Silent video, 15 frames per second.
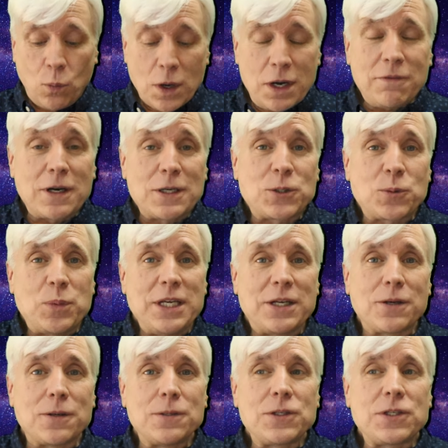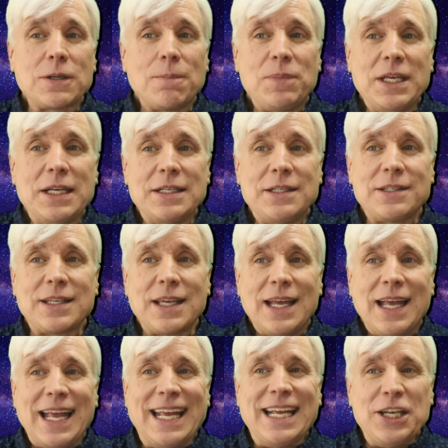One of our speakers
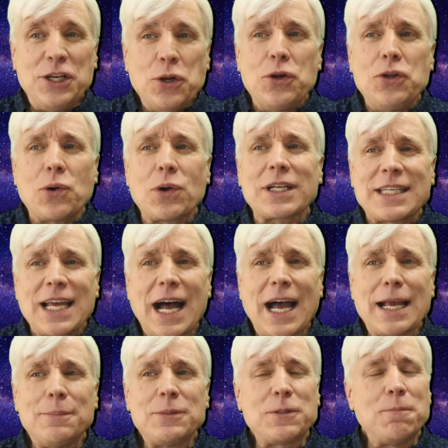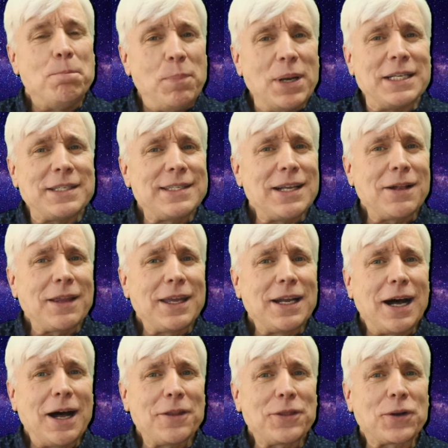is a New York Times
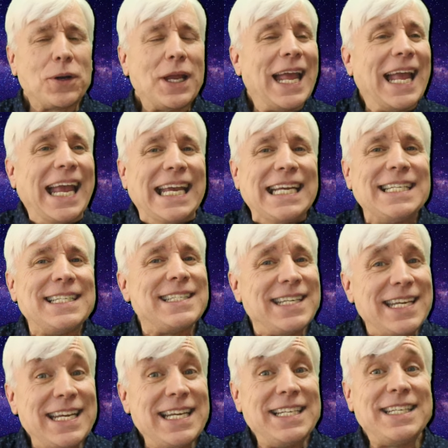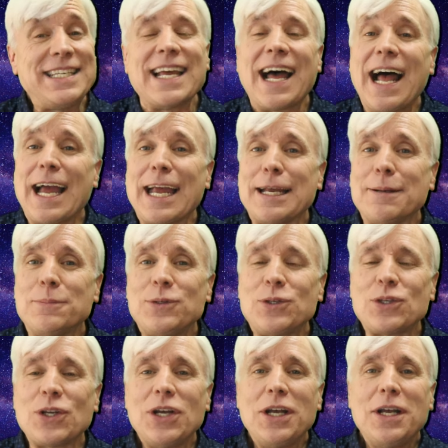best-selling author 18
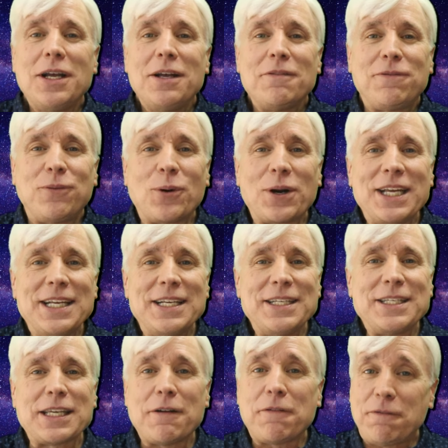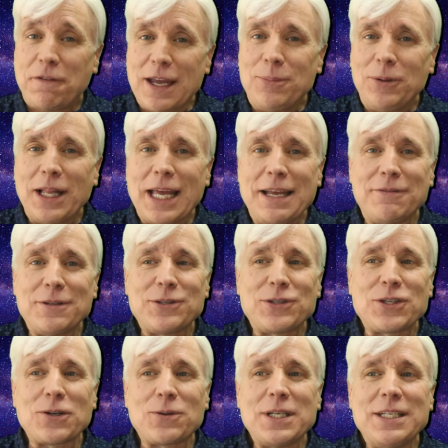times for his Fablehaven
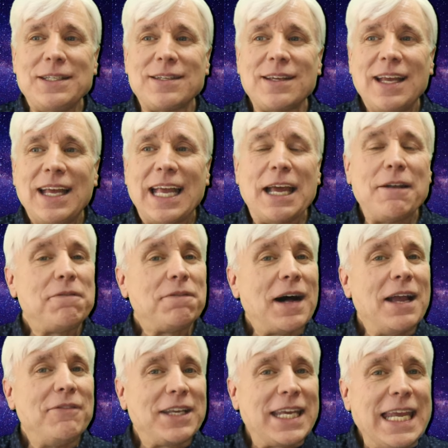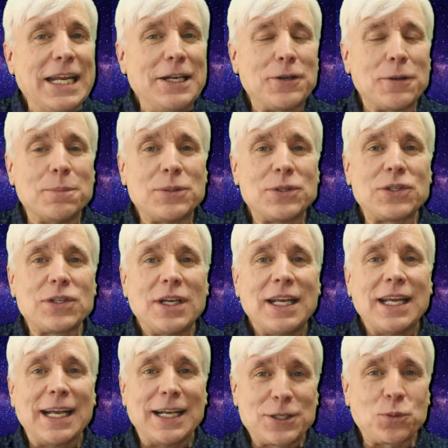series and Five Kingdoms,
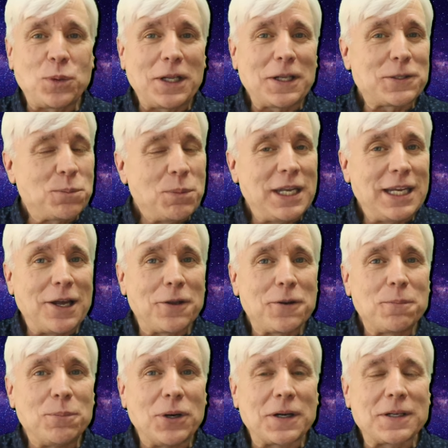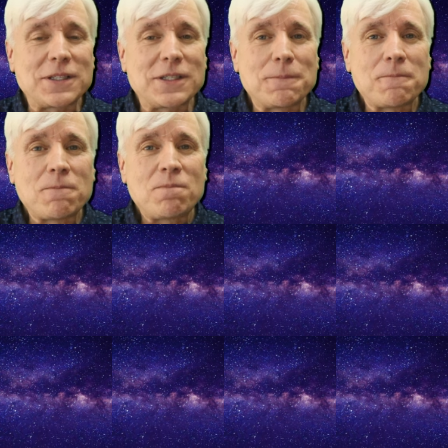as well as many other books.